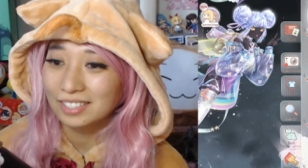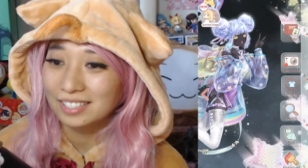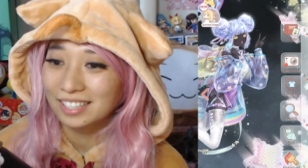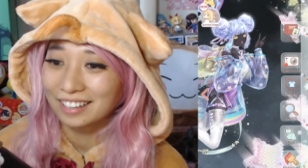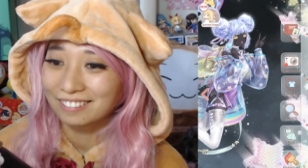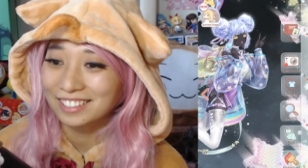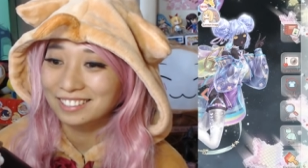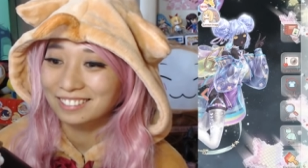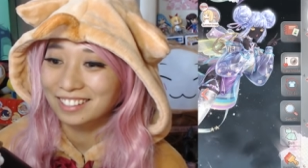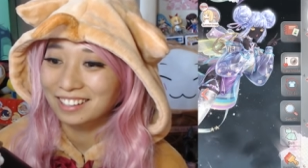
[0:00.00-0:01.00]
see what's
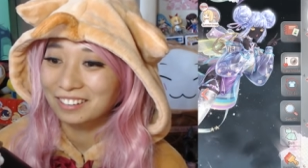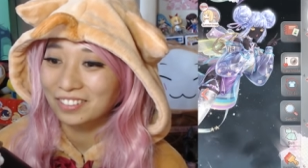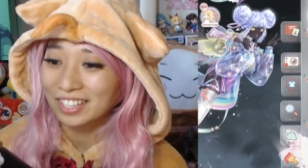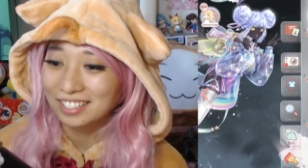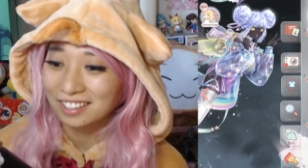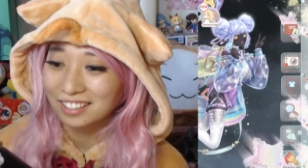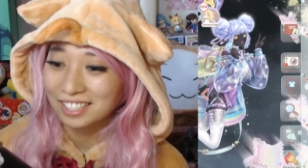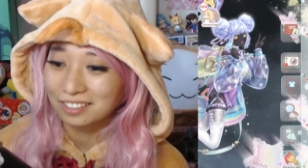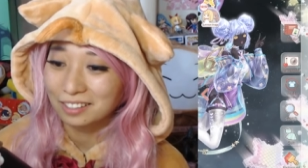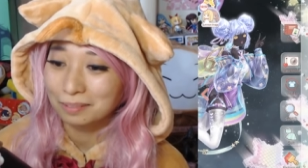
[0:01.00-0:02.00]
going on. What is
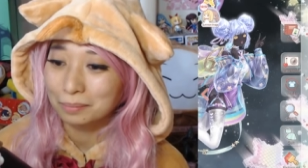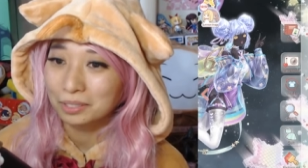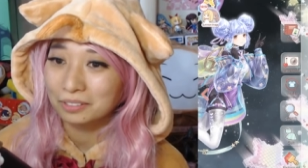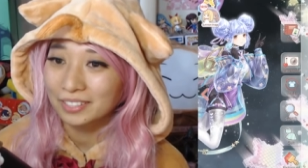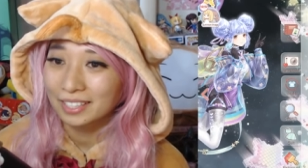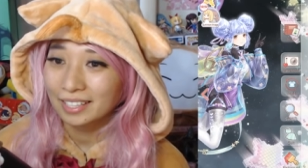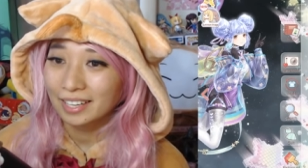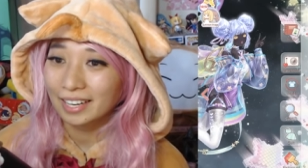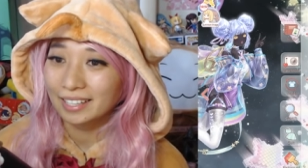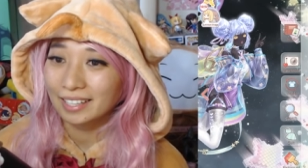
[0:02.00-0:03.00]
causing her to move?
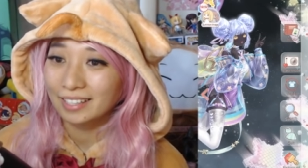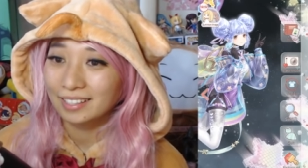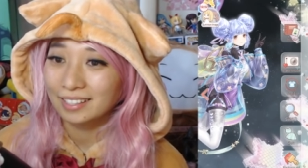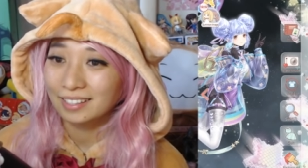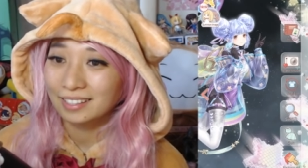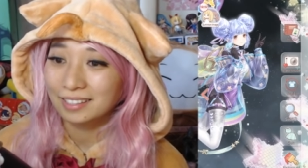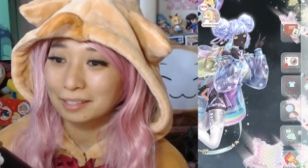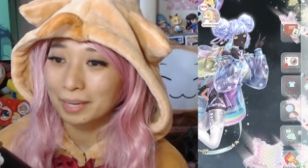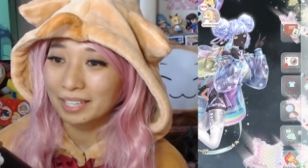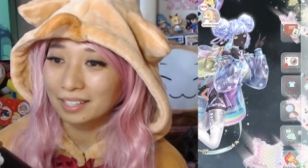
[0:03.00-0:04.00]
And then
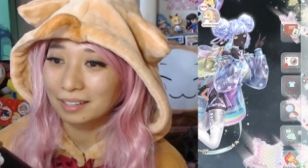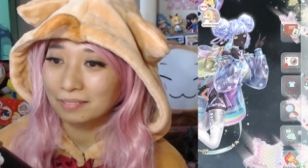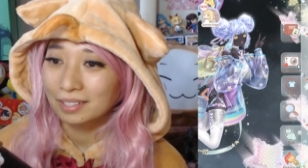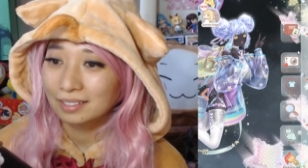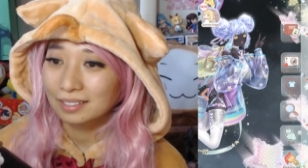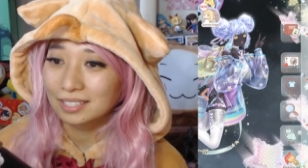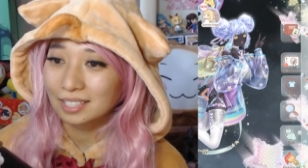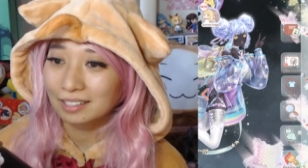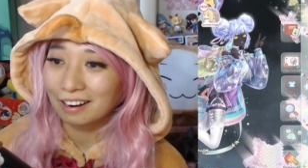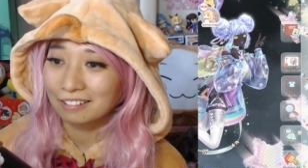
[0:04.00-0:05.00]
the makeup. Let's
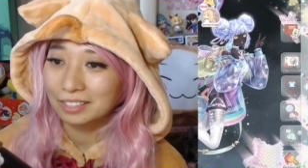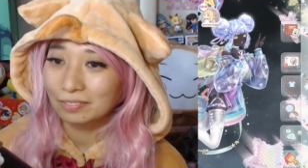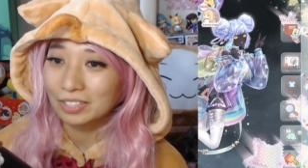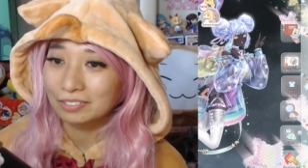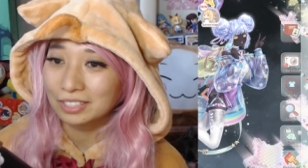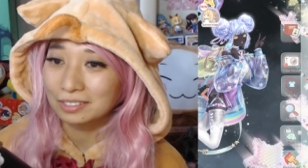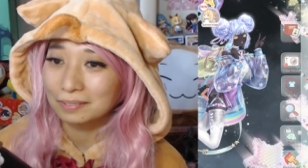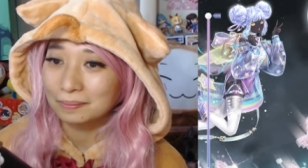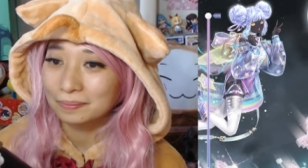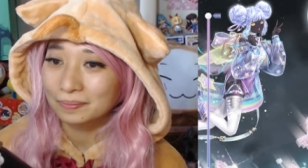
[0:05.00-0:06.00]
check her out in the view
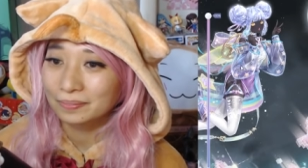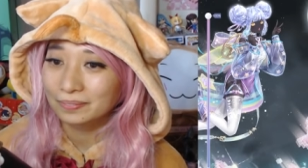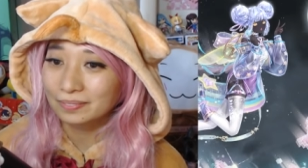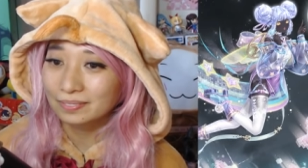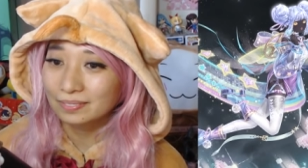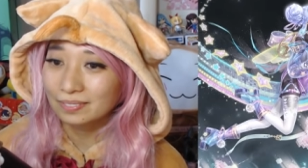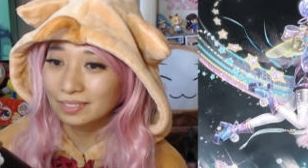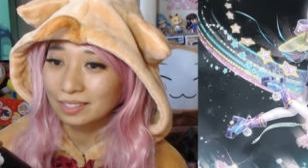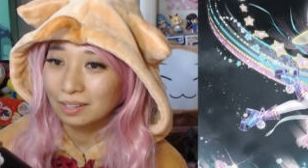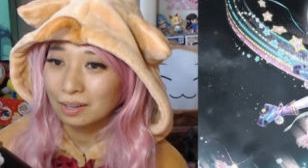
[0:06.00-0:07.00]
room.
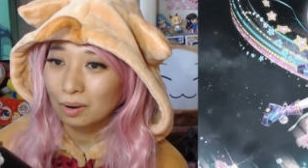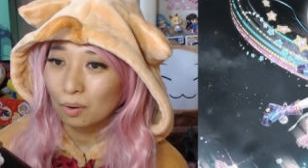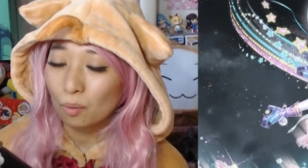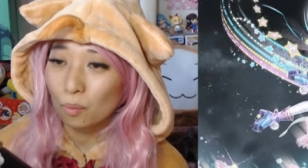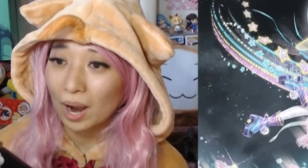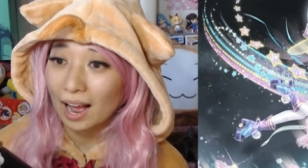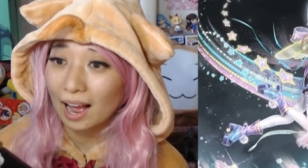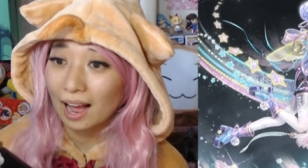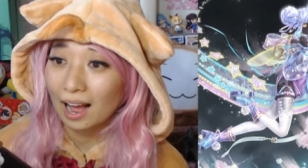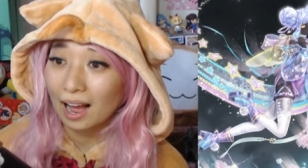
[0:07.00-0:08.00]

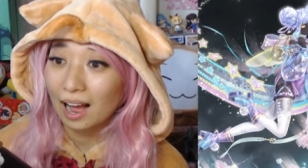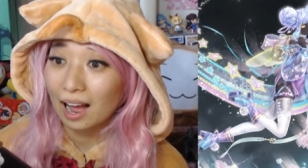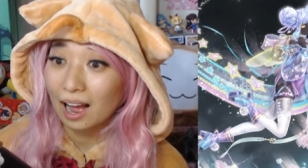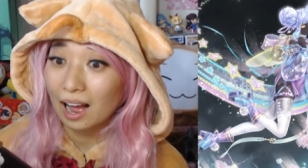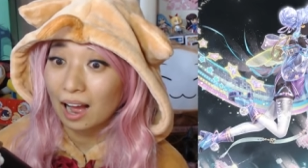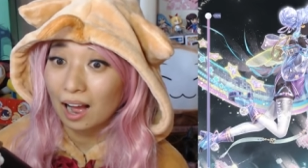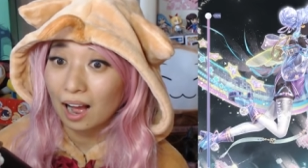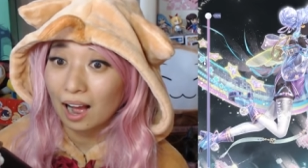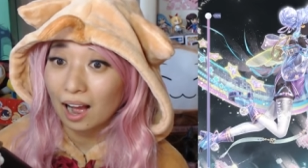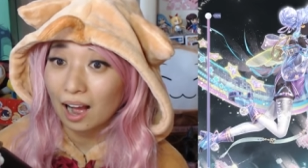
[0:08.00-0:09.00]

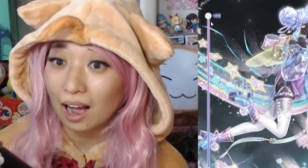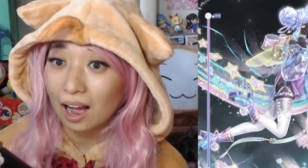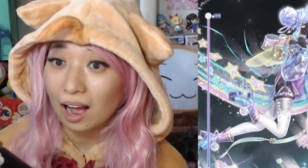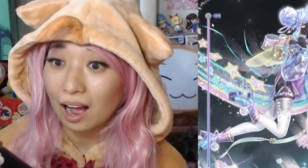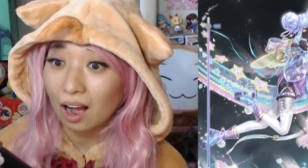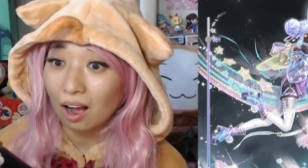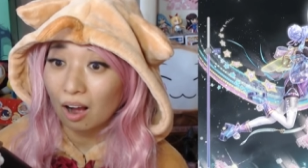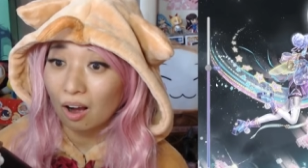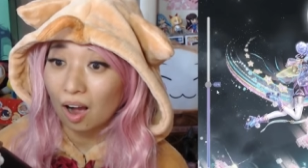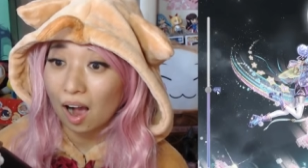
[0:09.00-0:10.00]

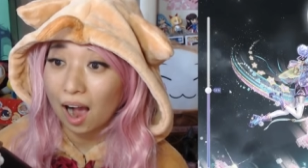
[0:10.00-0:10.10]
Wow.